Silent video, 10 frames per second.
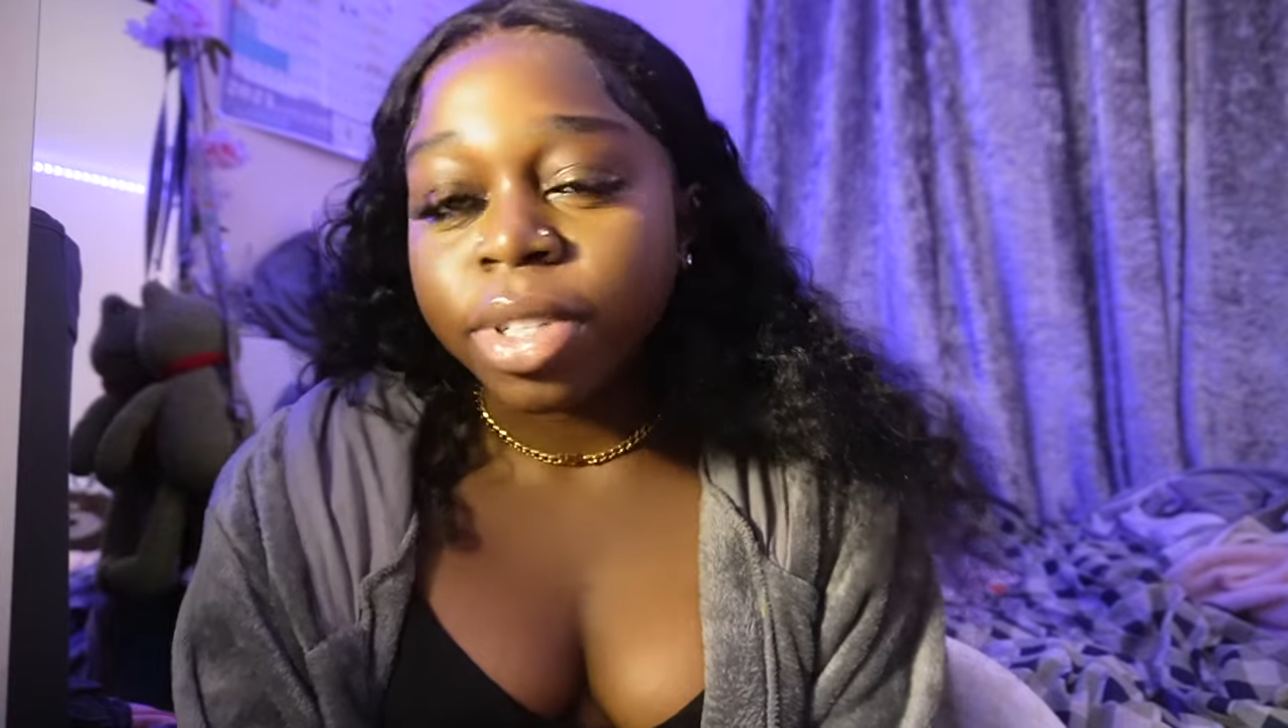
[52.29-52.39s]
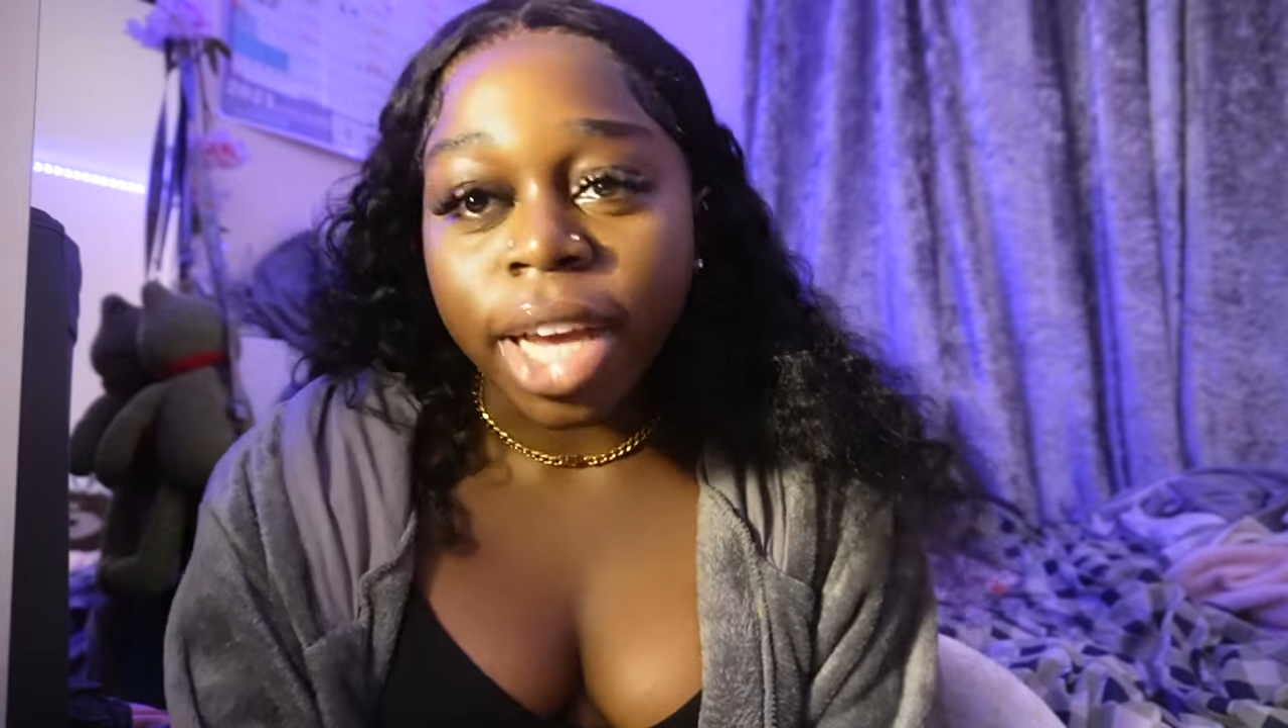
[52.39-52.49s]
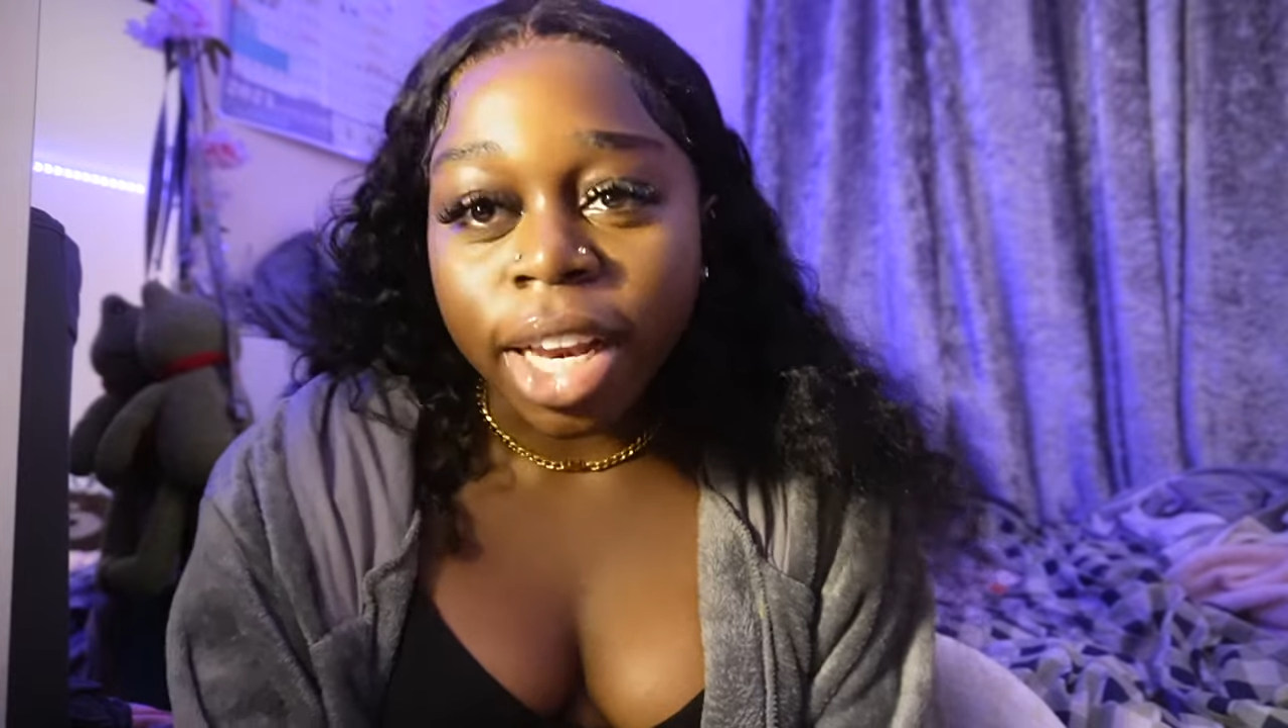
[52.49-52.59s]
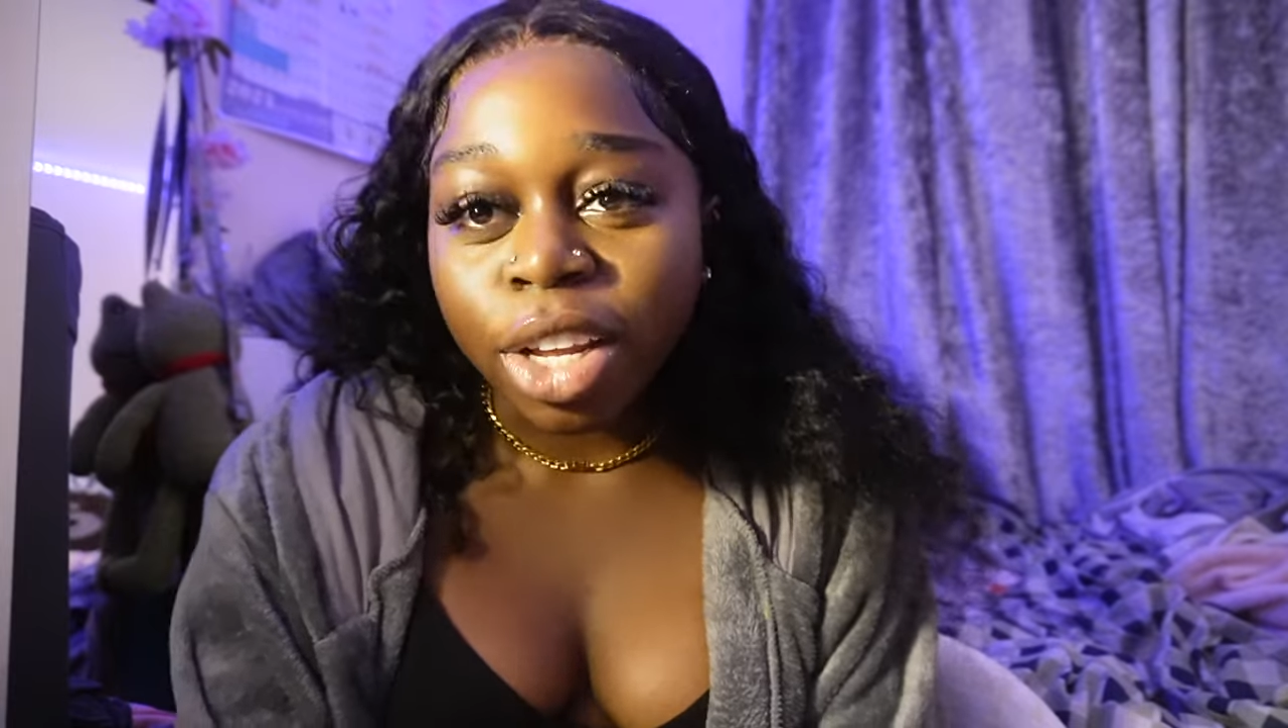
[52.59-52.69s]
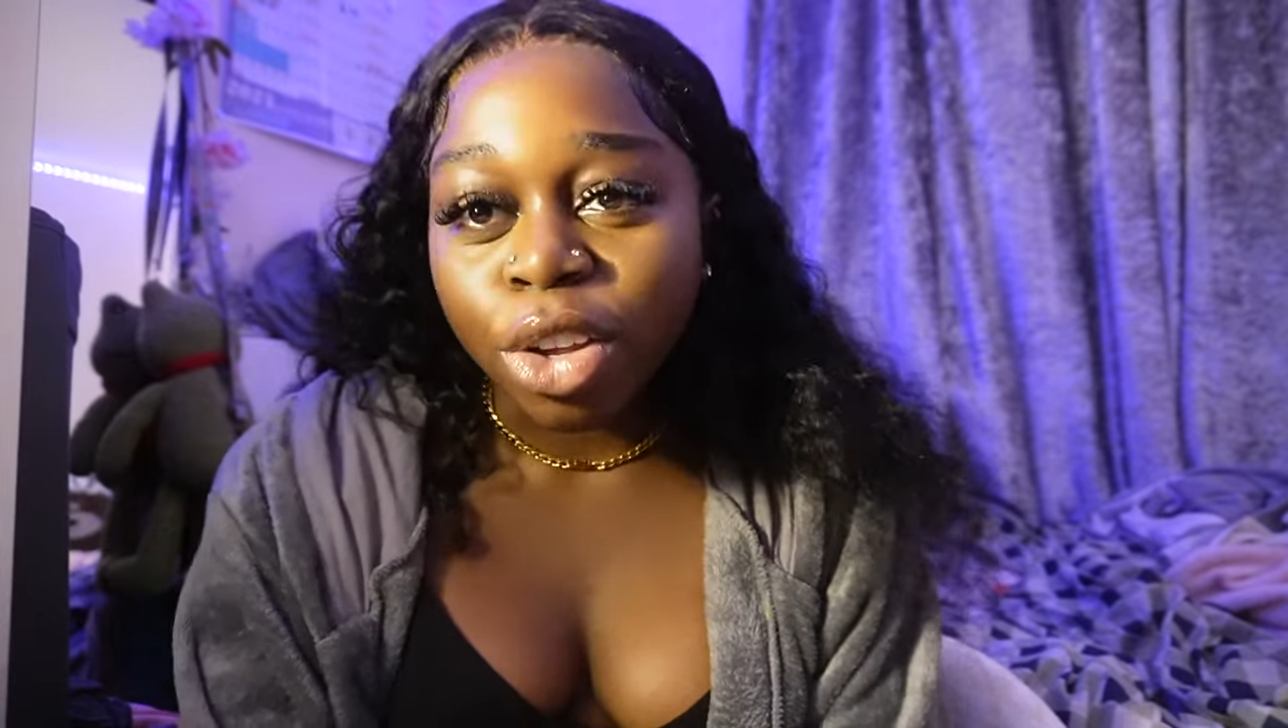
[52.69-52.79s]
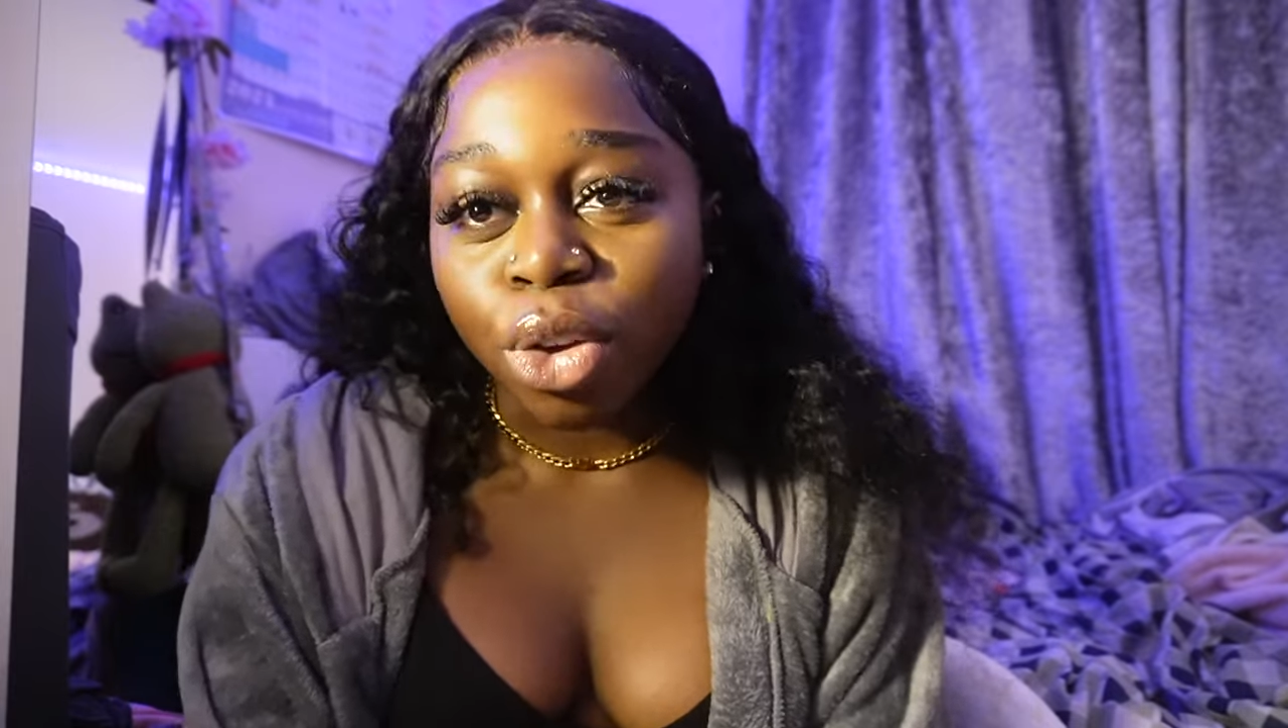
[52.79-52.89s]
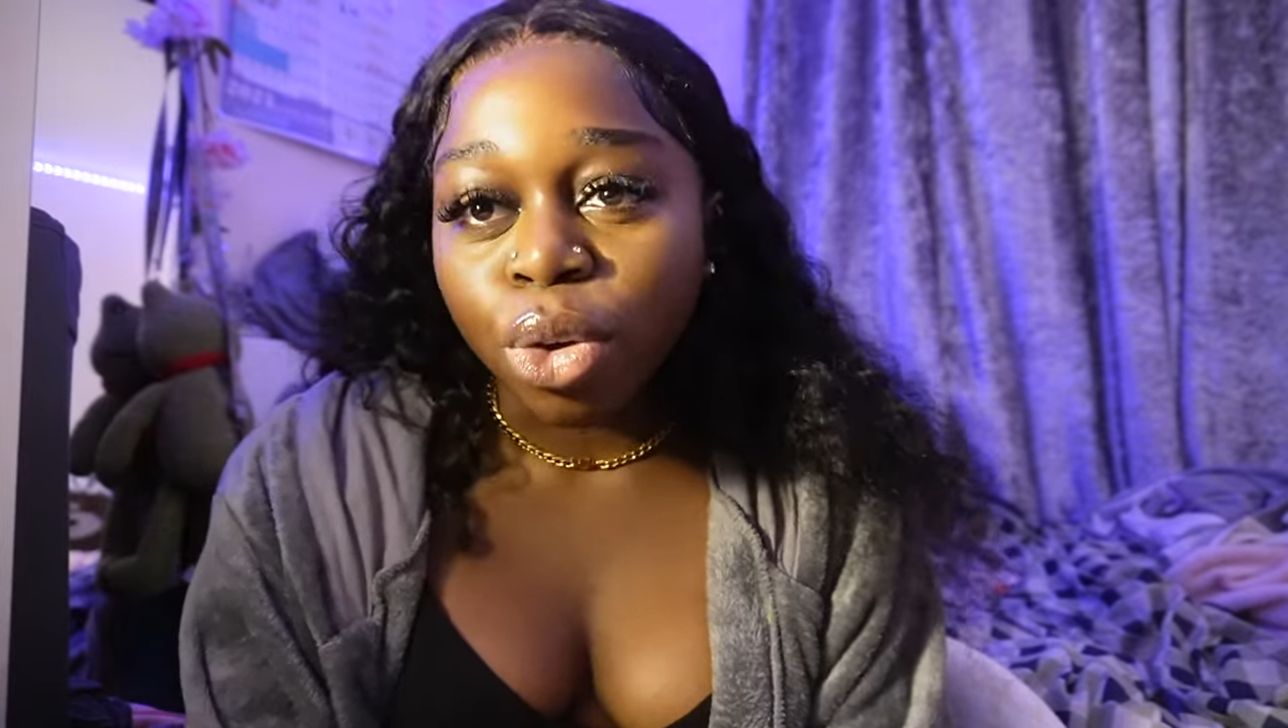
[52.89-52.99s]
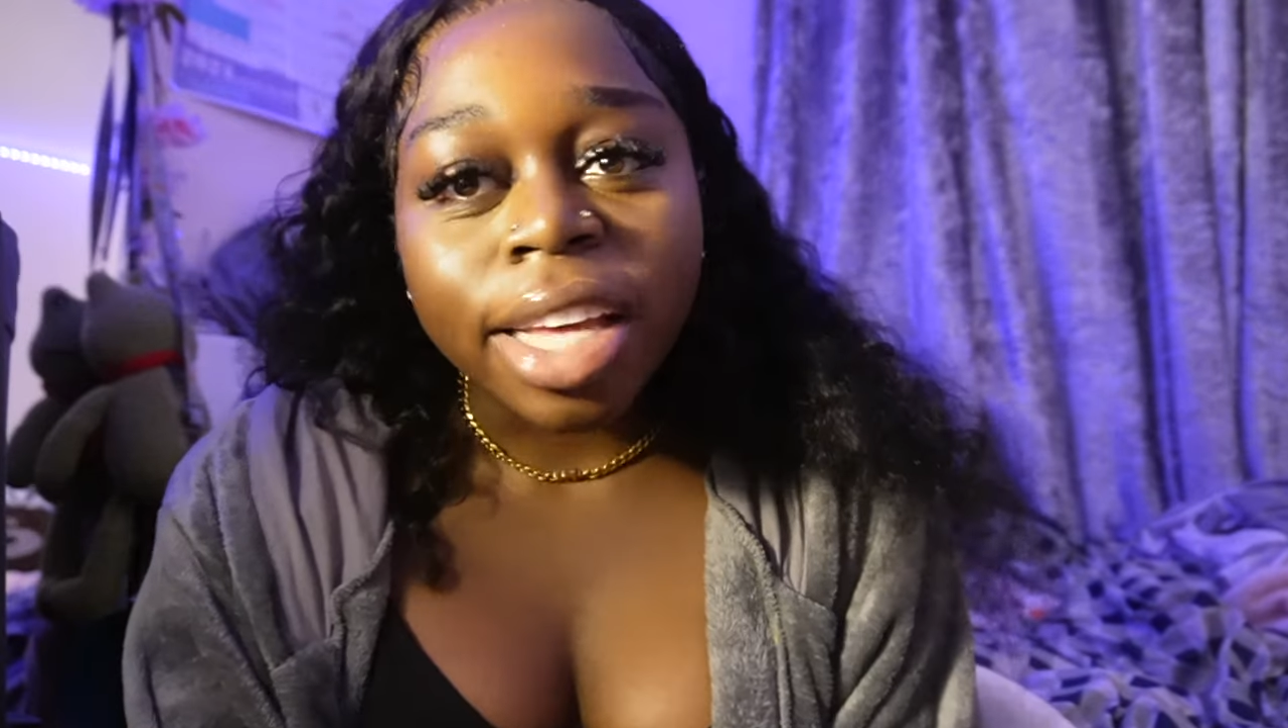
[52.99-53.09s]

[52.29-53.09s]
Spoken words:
telling you,